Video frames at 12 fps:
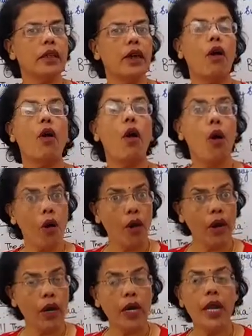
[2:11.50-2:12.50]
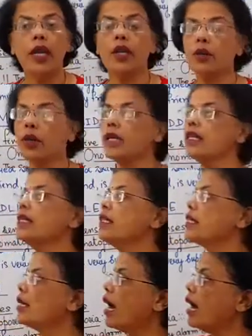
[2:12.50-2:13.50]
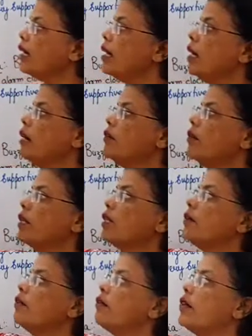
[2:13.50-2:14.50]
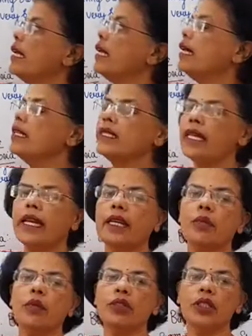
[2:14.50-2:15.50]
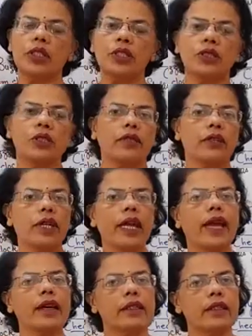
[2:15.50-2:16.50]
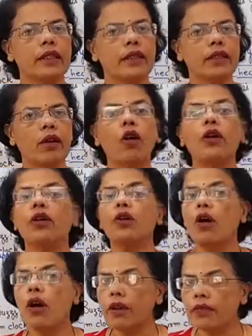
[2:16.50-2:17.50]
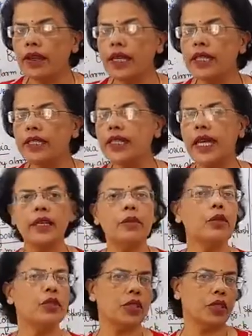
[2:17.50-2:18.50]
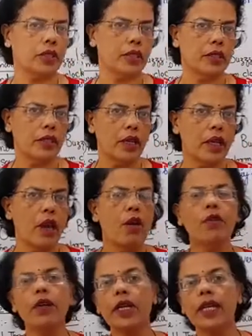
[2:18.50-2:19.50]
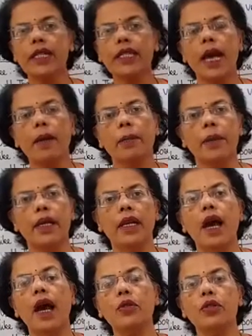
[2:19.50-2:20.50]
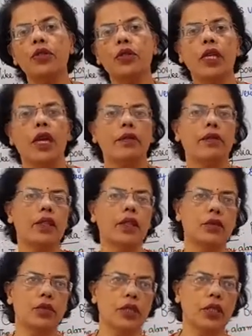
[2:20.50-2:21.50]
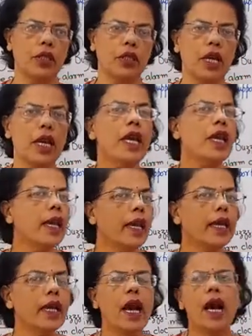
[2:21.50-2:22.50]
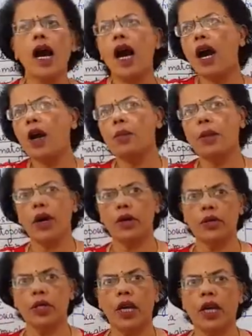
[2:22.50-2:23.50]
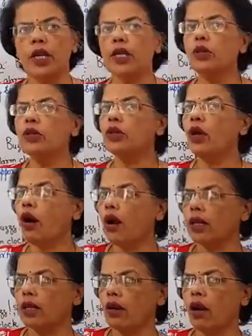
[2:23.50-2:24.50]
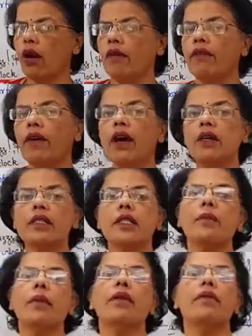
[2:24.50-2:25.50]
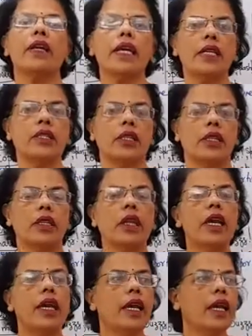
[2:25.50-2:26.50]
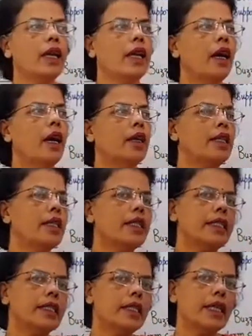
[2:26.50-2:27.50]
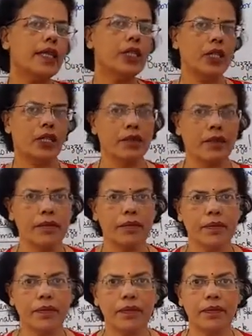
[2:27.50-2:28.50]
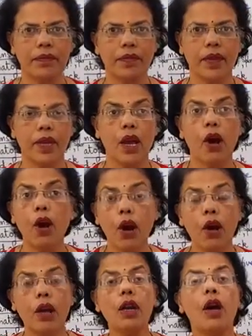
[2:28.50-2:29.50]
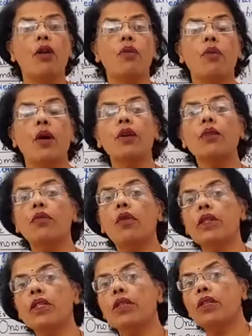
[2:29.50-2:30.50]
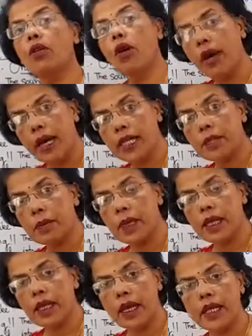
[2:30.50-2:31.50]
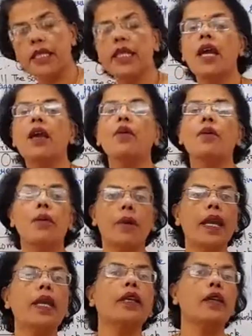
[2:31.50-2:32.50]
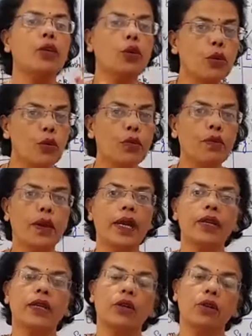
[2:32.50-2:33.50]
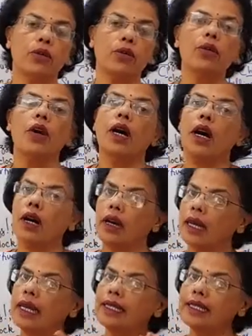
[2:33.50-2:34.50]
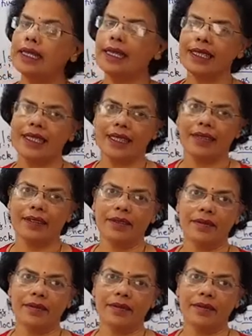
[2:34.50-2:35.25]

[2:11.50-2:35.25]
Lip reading: or you can start with feelings and emotions of the character or your feelings and emotions. For an example, how to start with a question? Like, how about you thought of a summer vacation in a hill station? Or what was your experience when you went to a hill station?